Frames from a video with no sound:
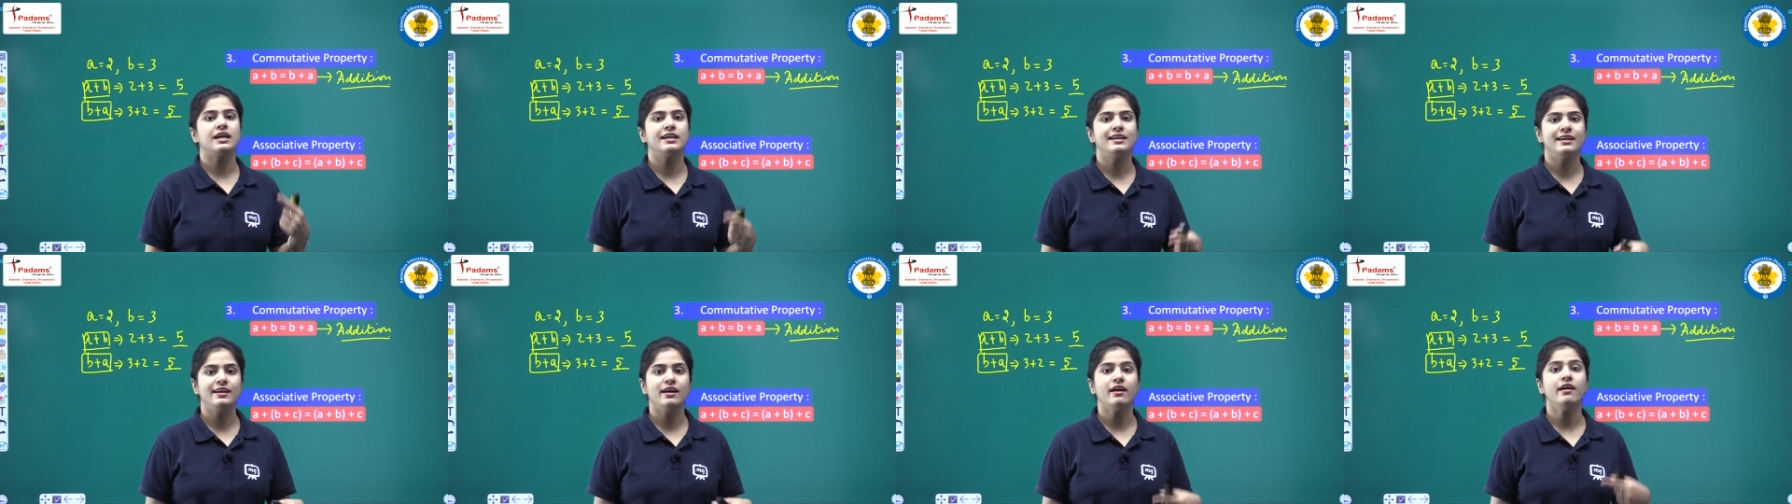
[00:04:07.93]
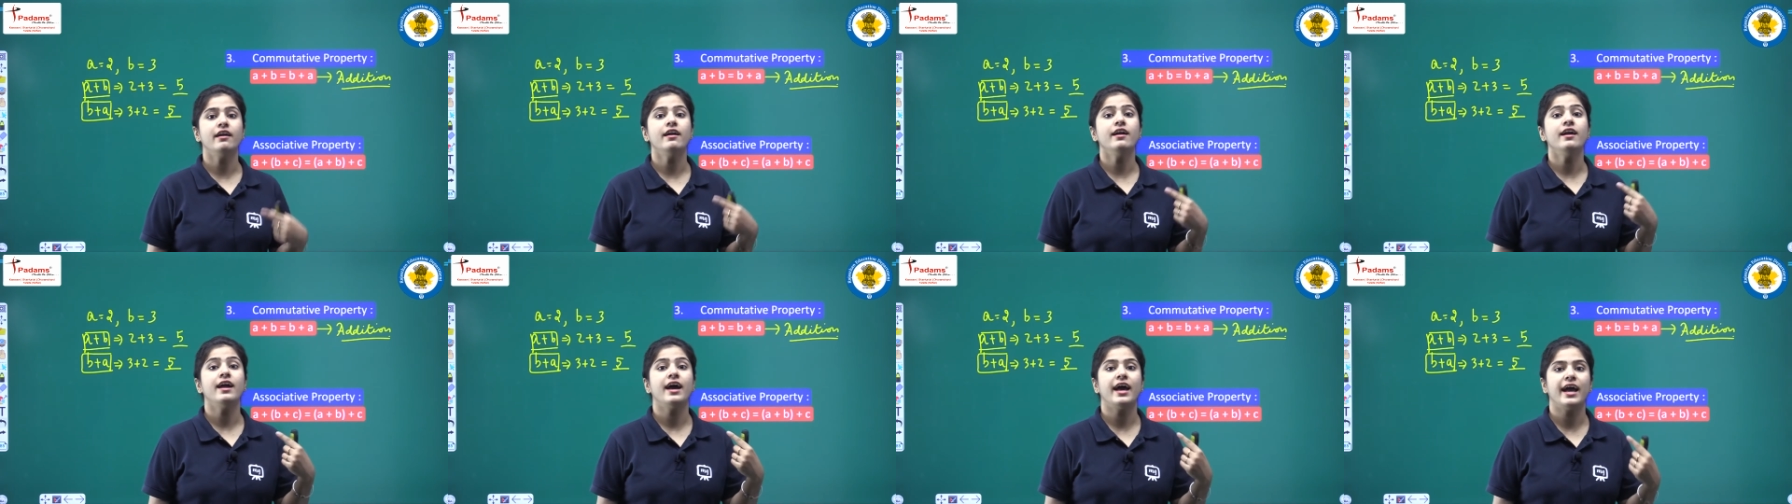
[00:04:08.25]

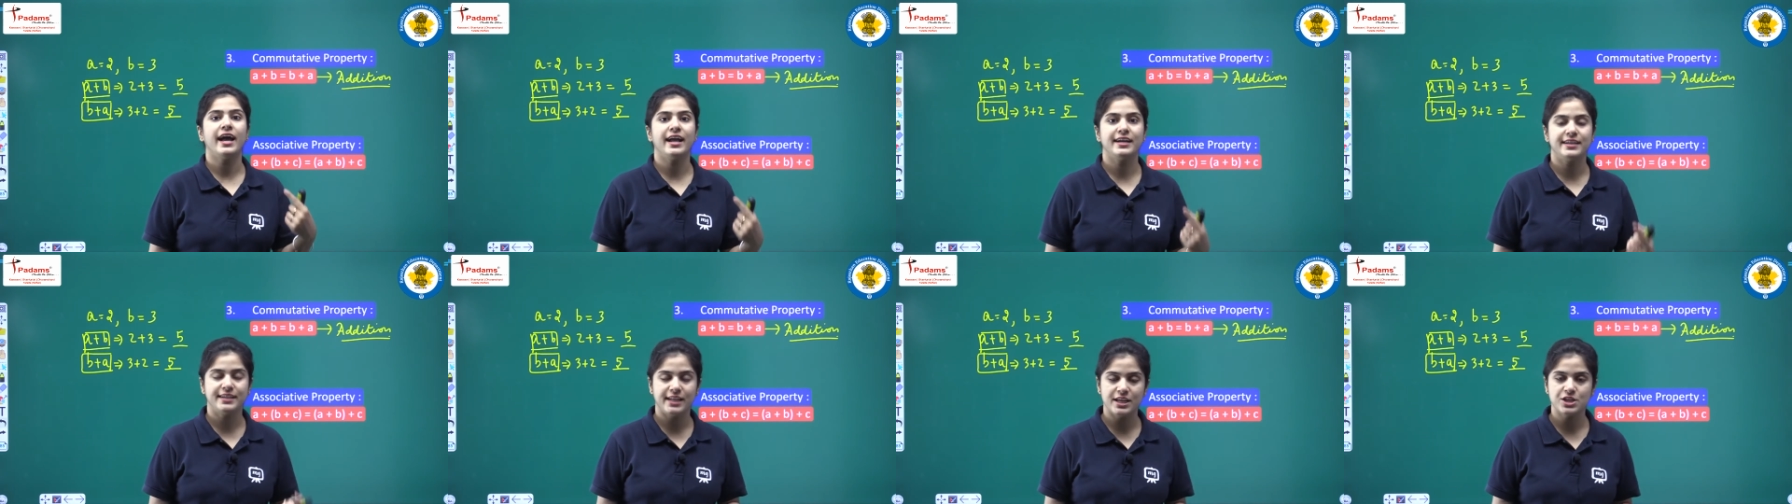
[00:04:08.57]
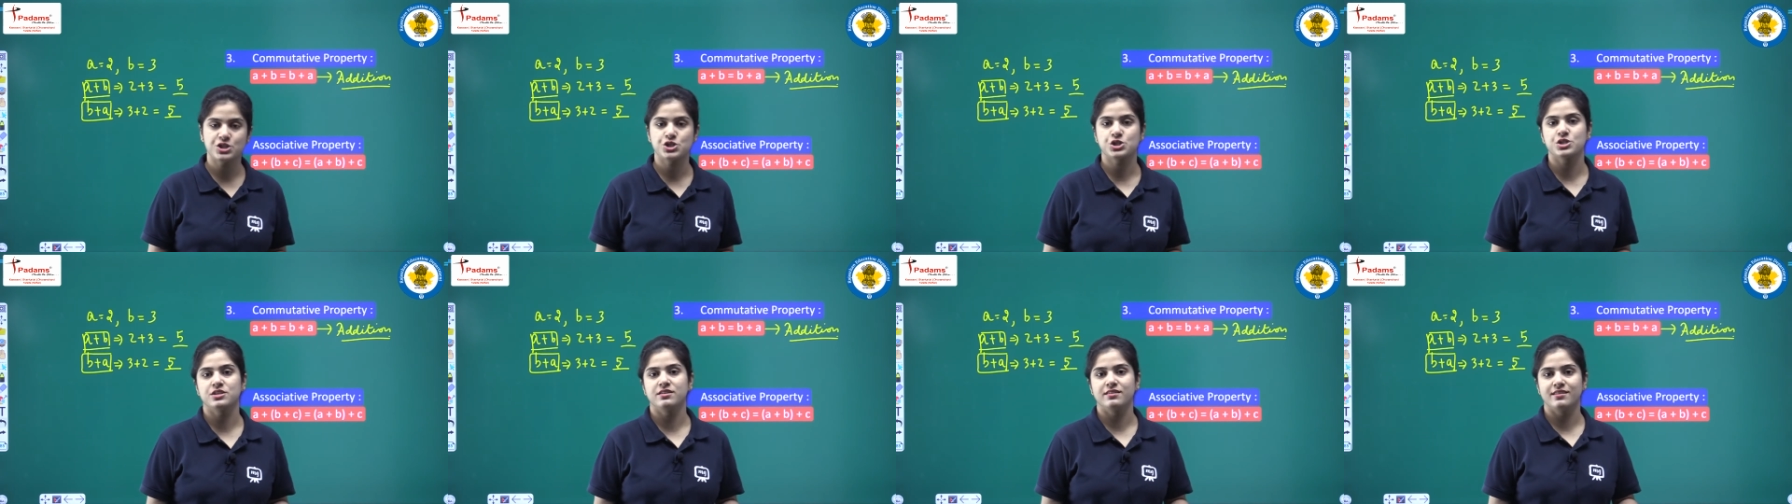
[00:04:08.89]
under
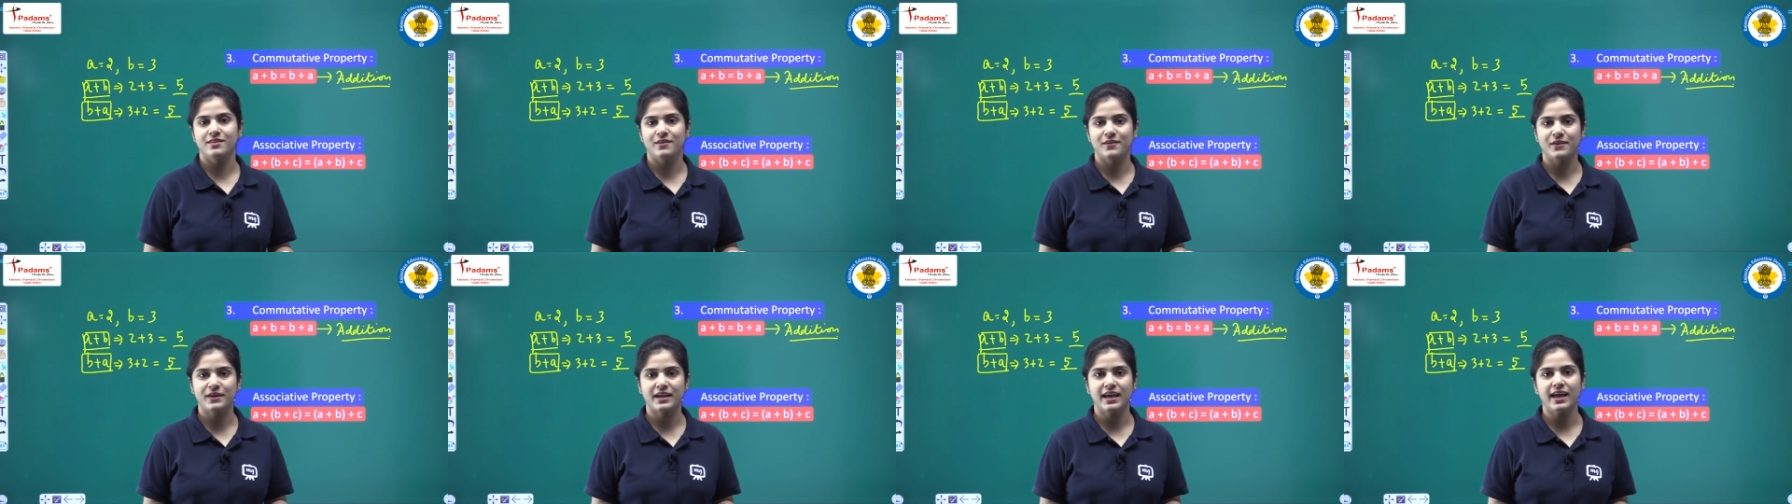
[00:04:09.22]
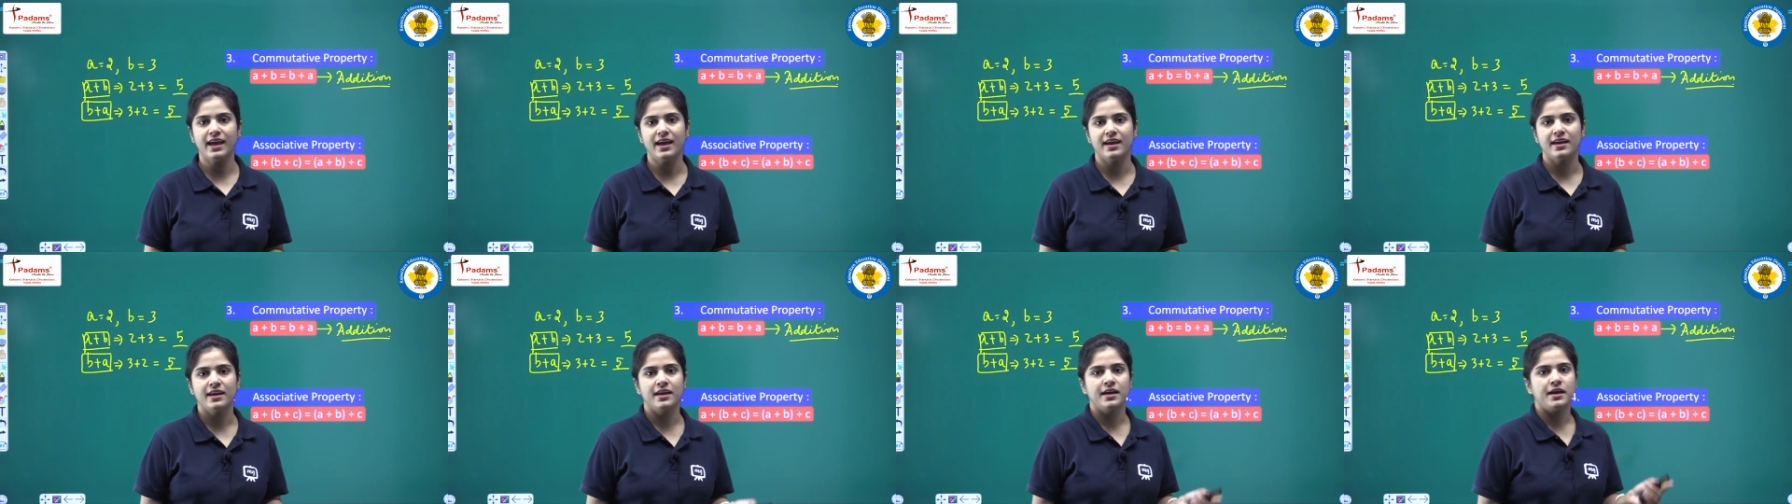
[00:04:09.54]
addition,
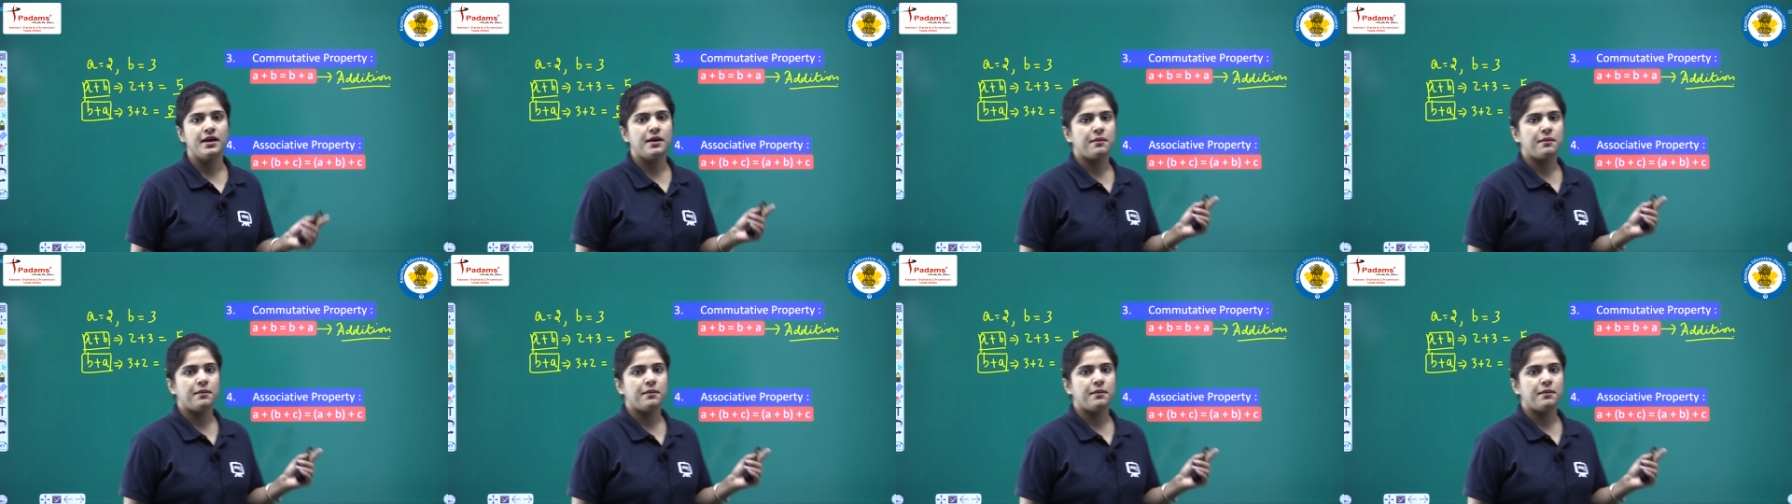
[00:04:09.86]
okay,